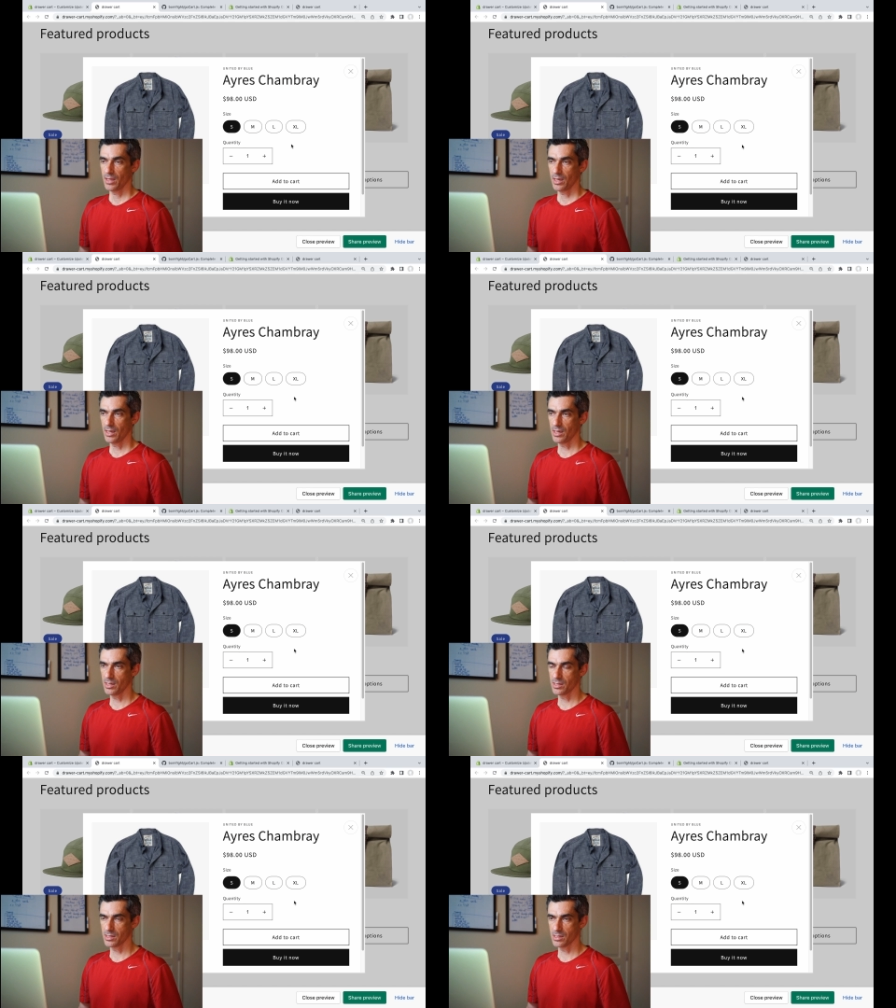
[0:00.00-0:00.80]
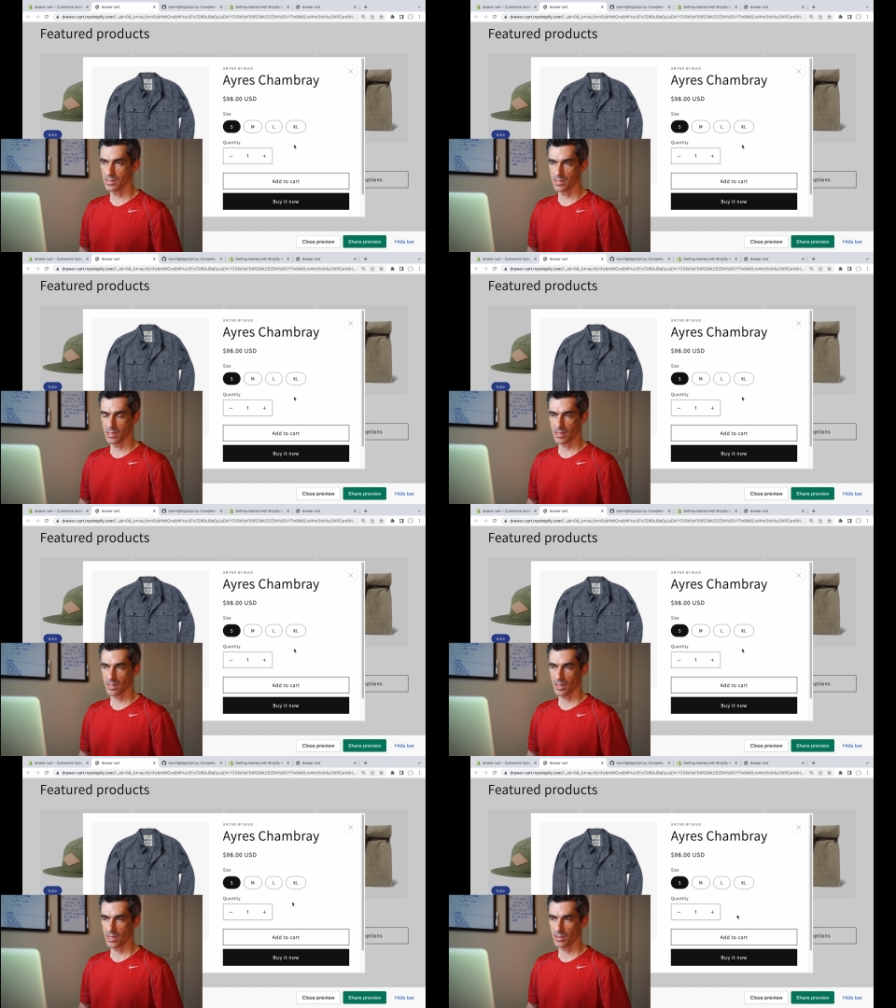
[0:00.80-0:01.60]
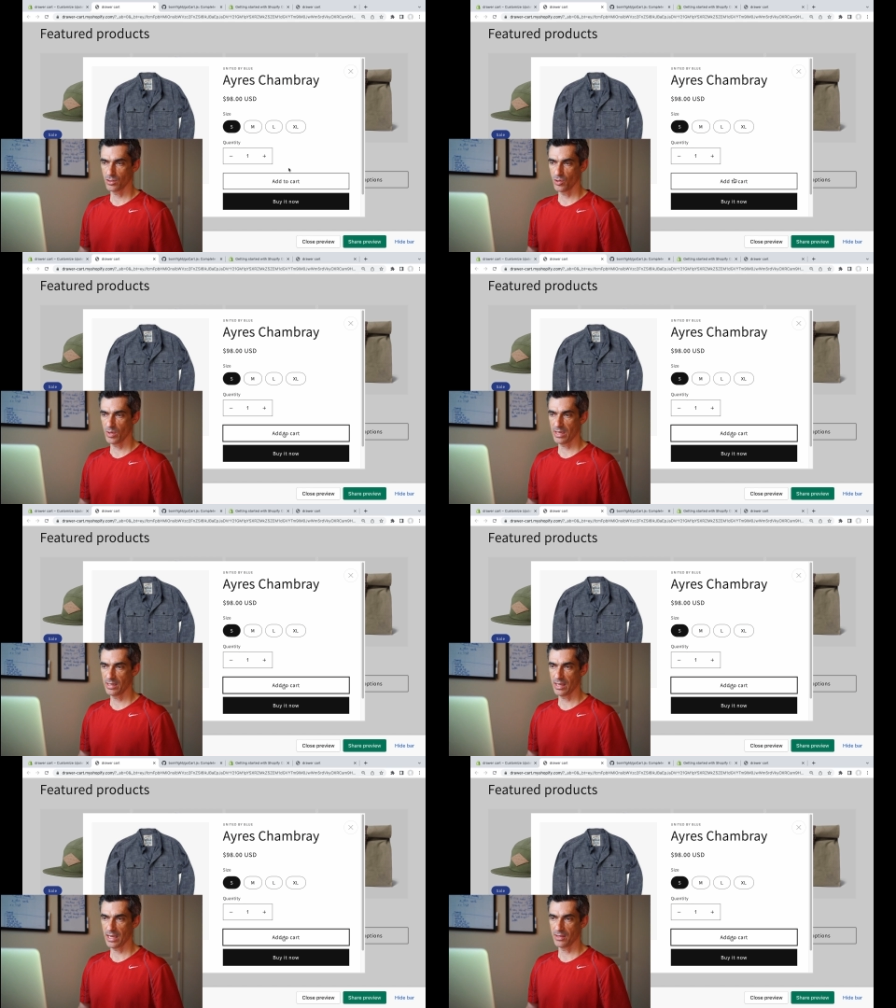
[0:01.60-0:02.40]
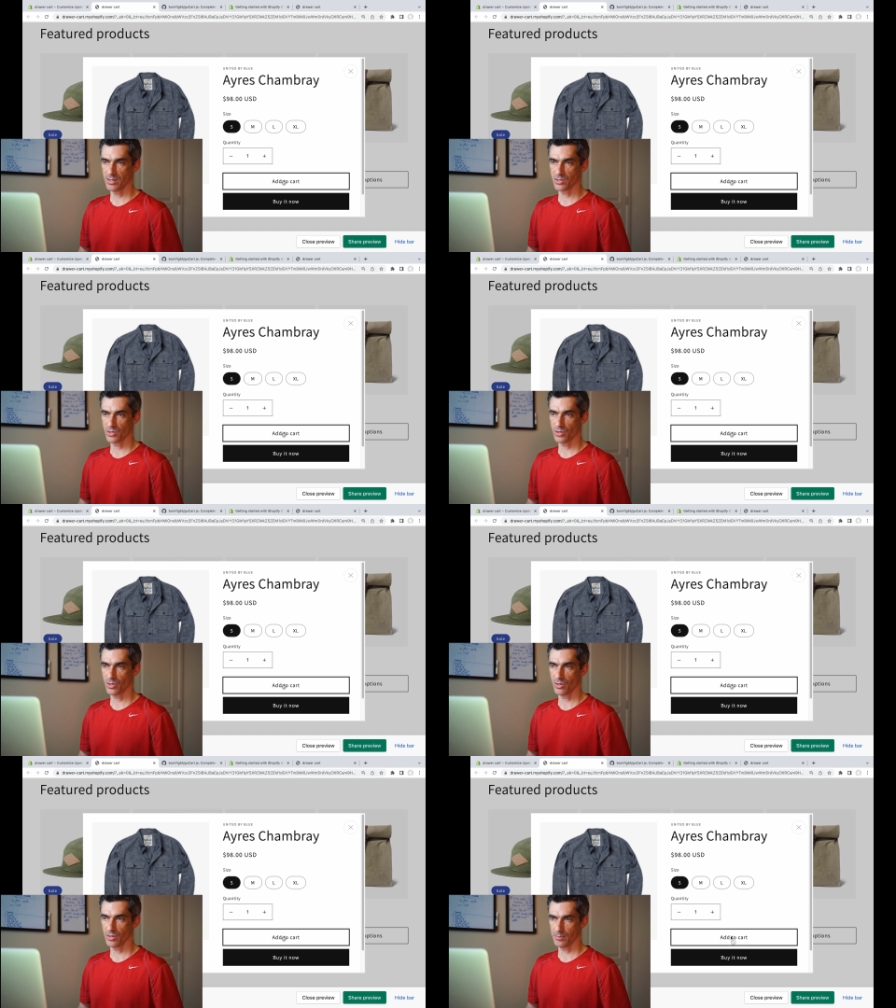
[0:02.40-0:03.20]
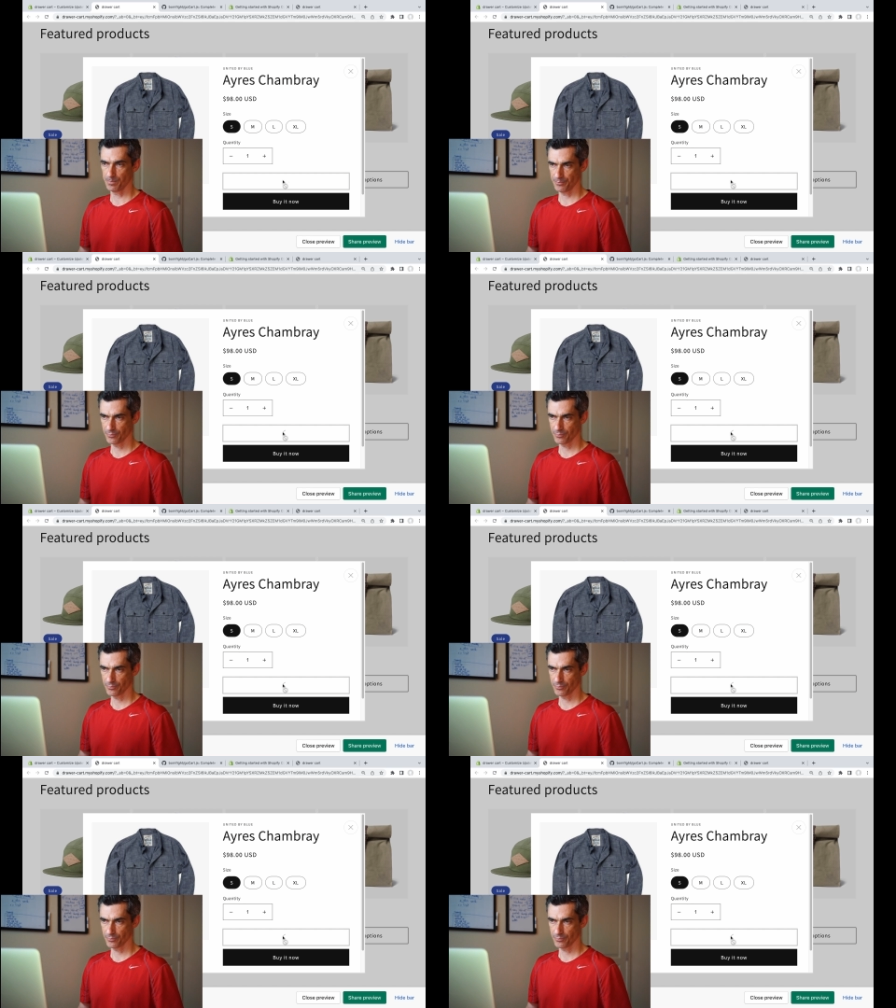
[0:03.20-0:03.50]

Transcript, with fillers: And I'll go ahead and add this to the cart.